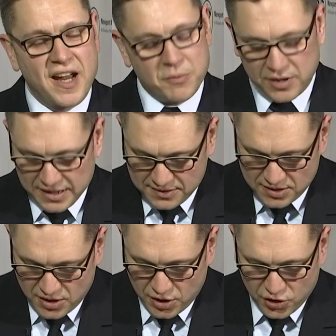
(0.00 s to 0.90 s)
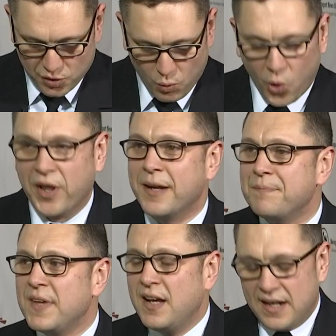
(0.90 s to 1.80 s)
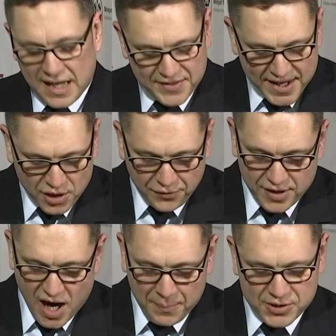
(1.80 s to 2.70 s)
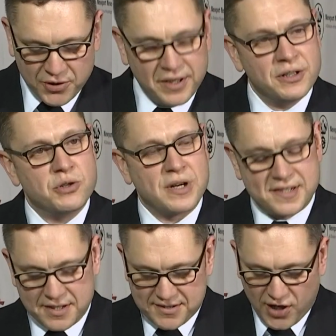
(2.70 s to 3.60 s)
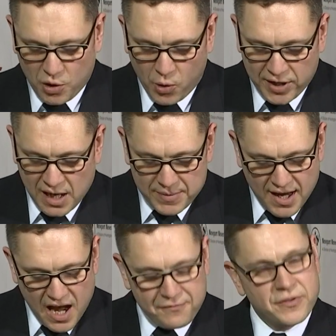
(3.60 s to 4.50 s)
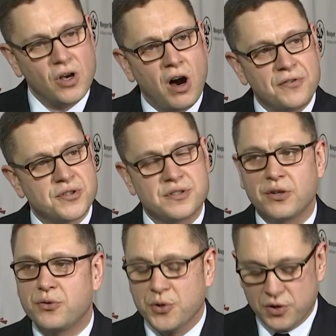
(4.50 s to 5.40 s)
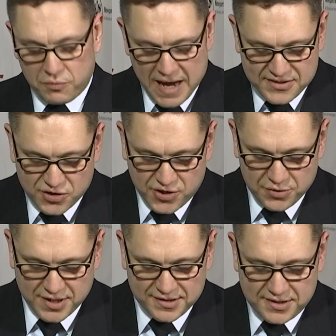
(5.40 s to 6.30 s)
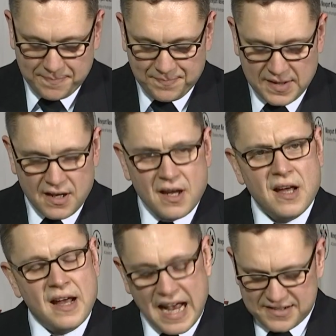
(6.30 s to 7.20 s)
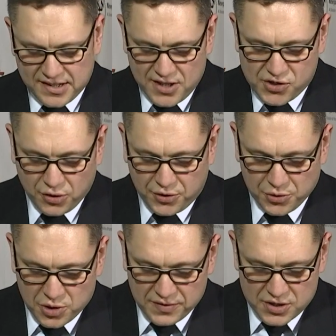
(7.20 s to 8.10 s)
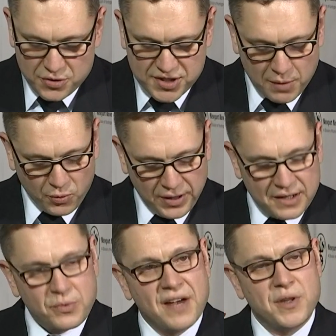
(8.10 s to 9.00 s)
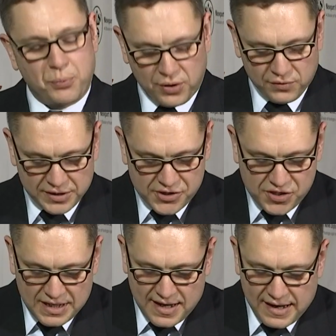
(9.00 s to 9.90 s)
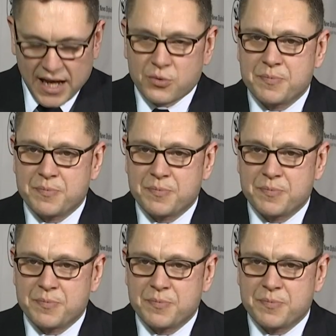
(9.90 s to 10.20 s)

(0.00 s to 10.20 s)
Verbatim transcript: family, good morning and thank you for the opportunity to address this ceremony on behalf of the officers and crew of Massachusetts. As the initial crew of a new submarine, we have the privilege and